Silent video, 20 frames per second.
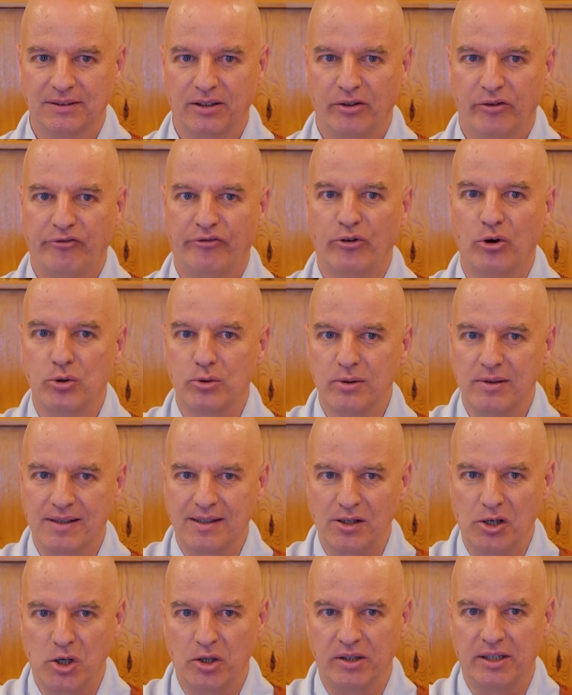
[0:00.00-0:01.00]

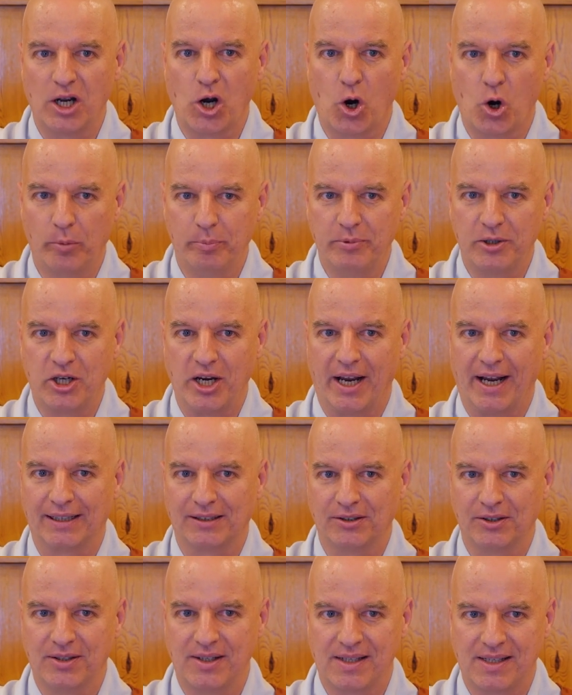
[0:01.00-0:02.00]
Focus on the
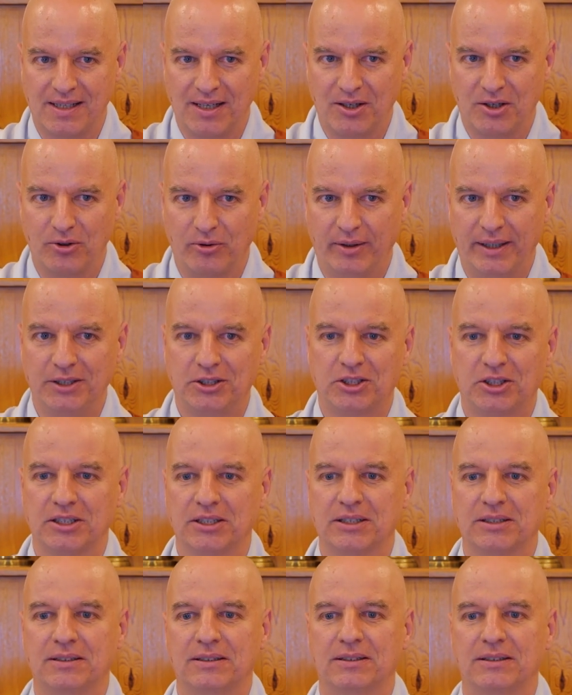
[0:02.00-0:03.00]
object, on the
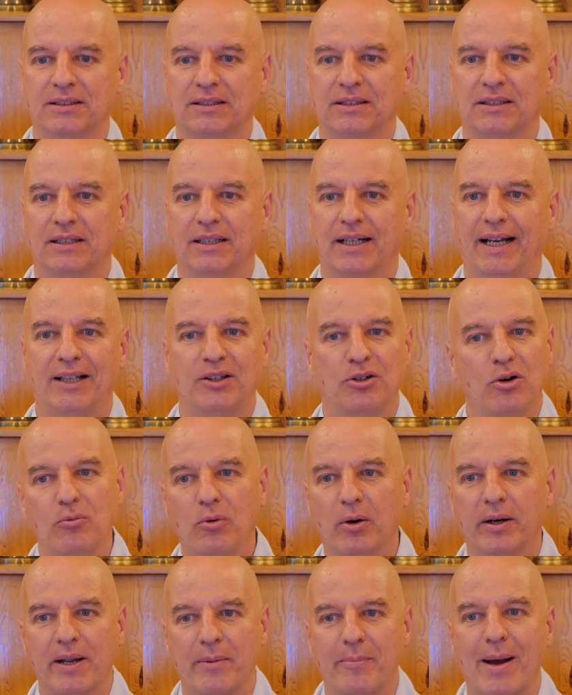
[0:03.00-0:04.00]
situation, and don't
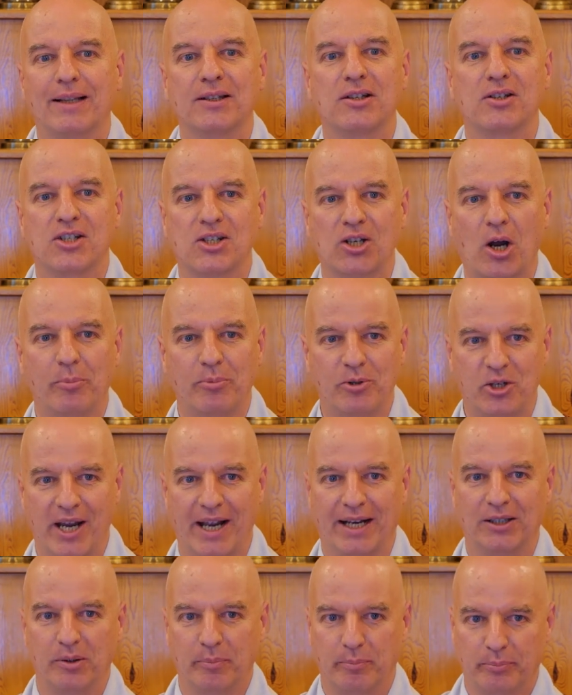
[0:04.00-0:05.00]
worry about the
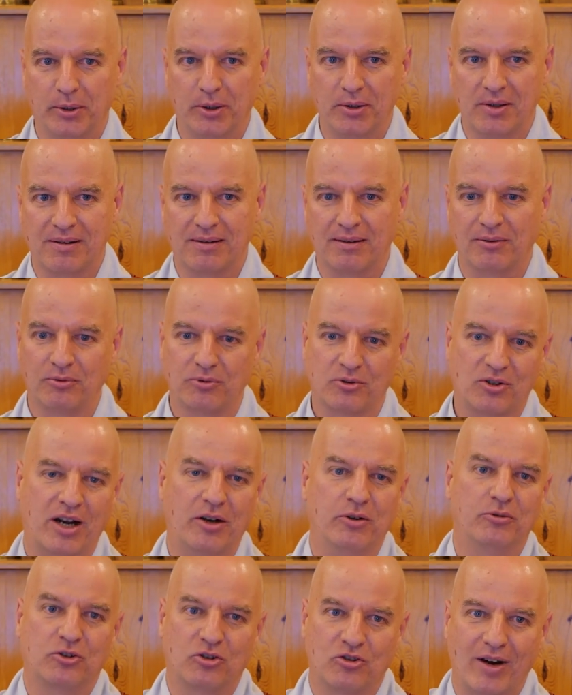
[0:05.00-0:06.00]
subject, the person who,
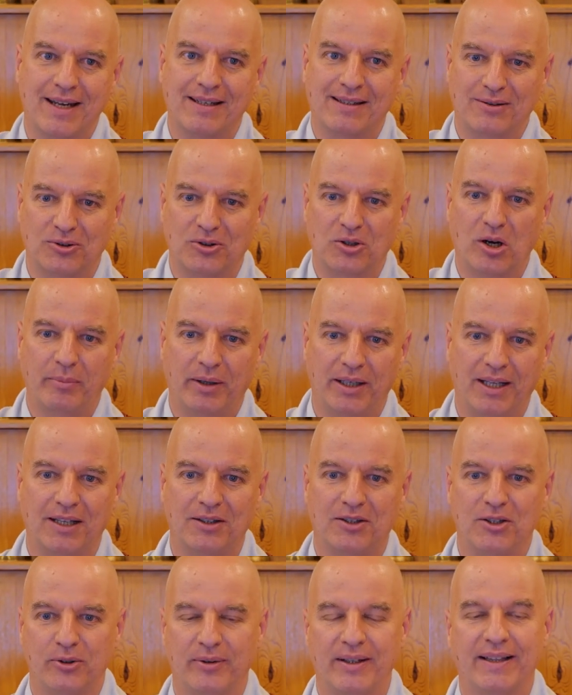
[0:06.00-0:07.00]
who tries to
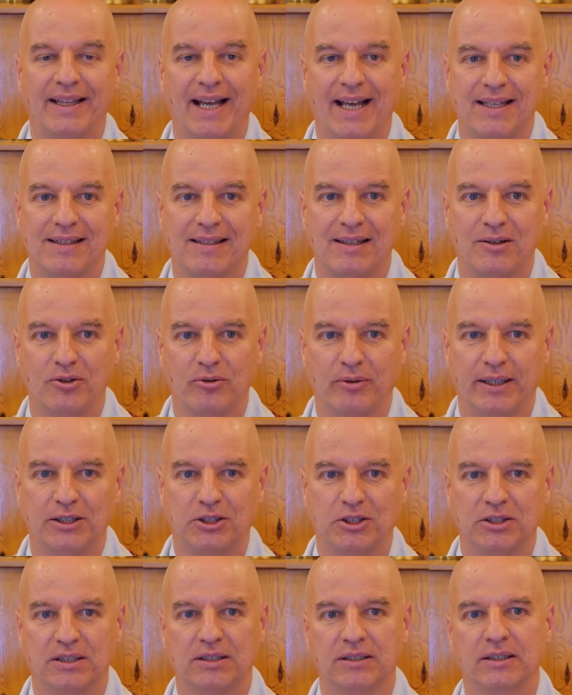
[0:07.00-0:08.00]
dominate you in that
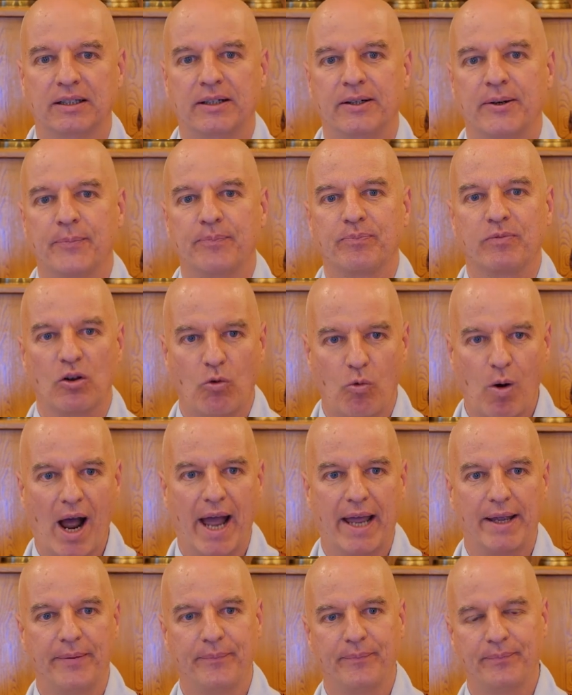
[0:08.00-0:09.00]
situation.
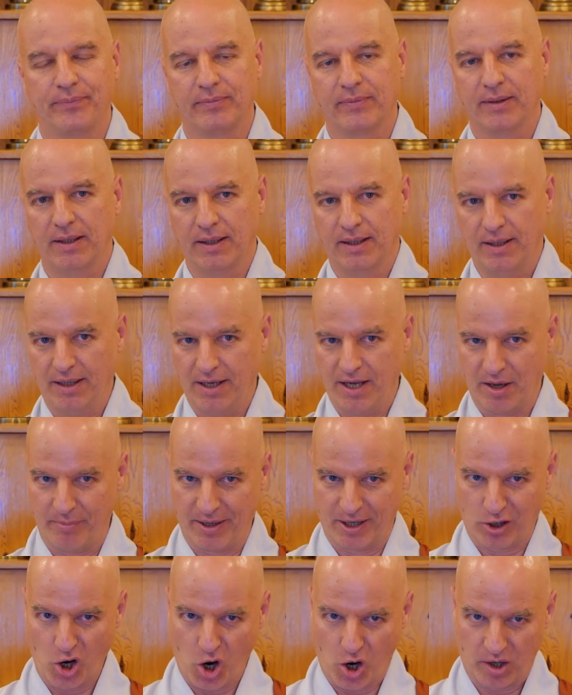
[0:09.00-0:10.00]
Why?
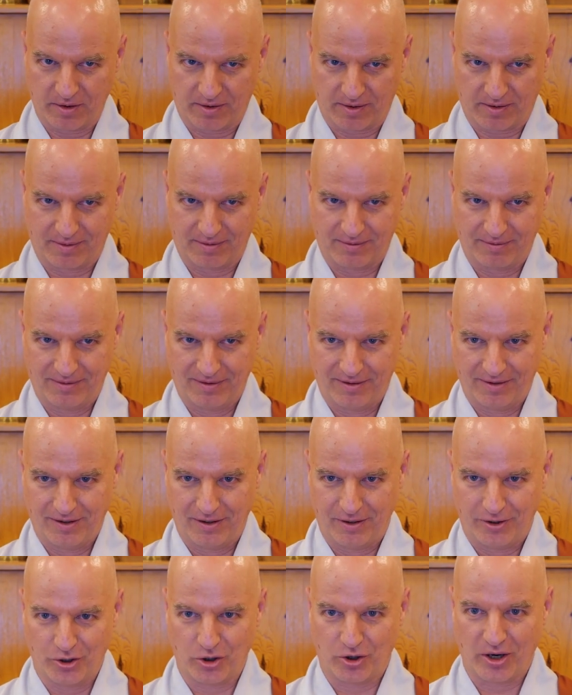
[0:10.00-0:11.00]
Because
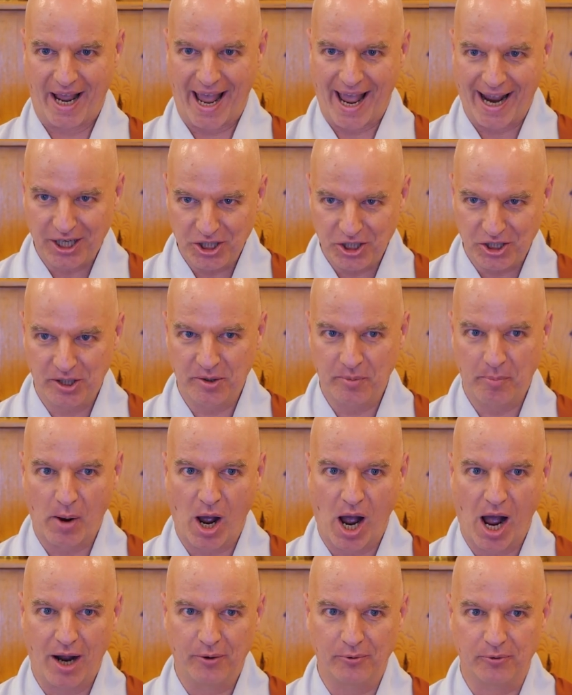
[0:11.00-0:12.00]
your action
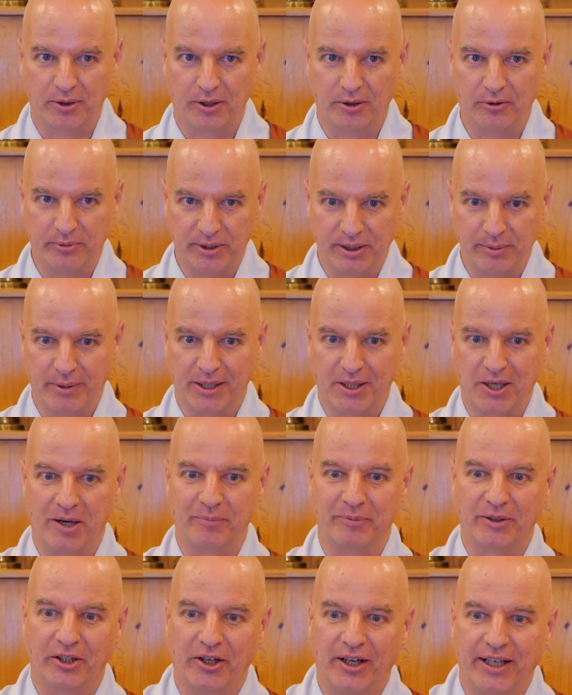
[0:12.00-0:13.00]
power will
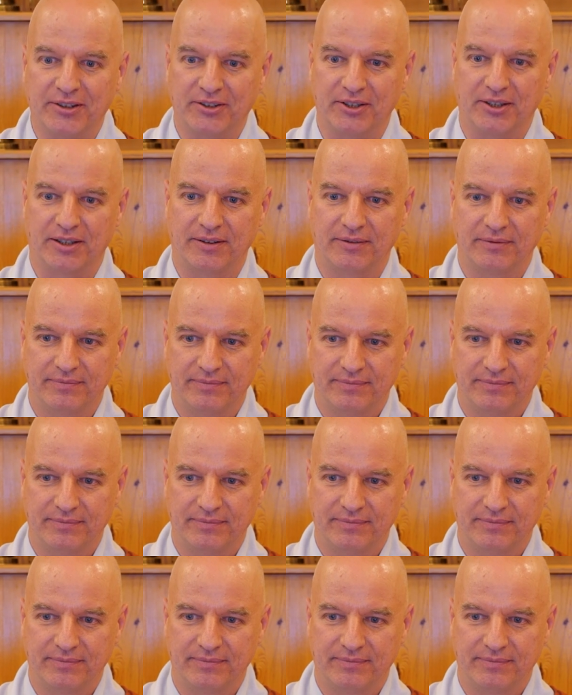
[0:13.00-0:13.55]
become greater.